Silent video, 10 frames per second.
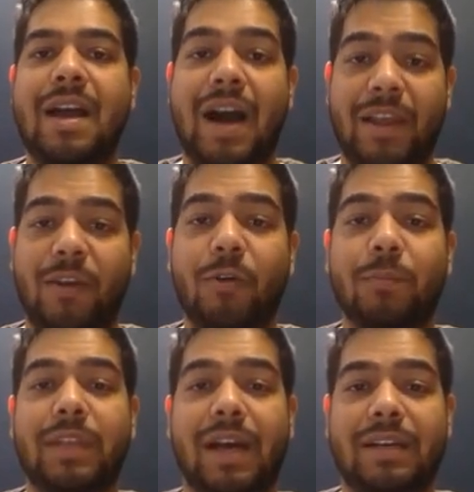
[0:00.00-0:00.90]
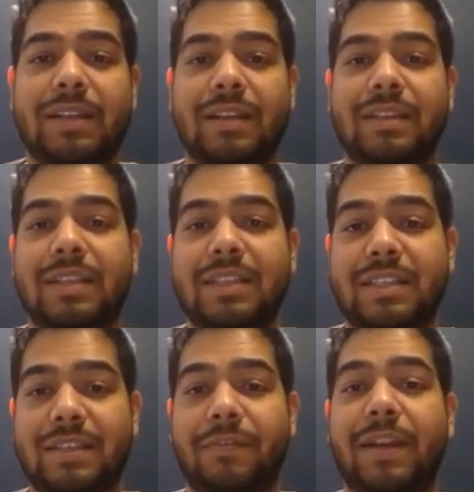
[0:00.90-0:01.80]
I hope that
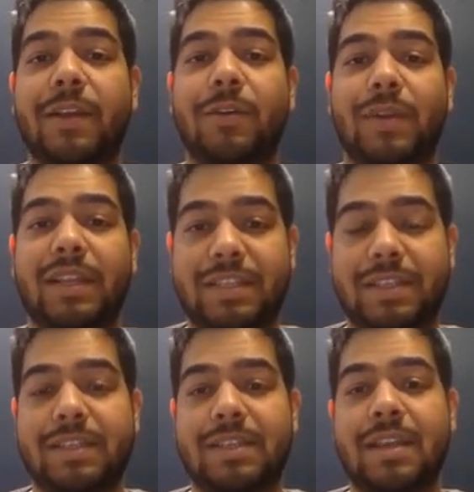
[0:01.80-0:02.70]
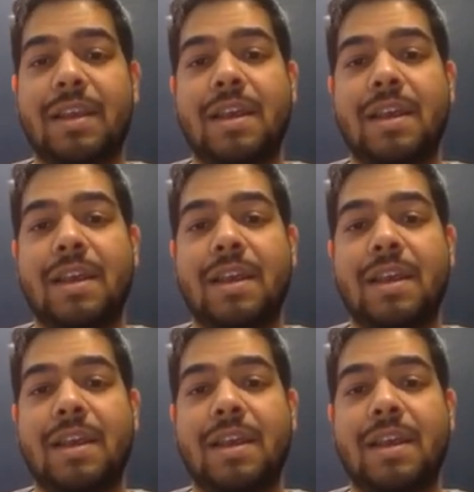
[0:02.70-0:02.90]
this video reaches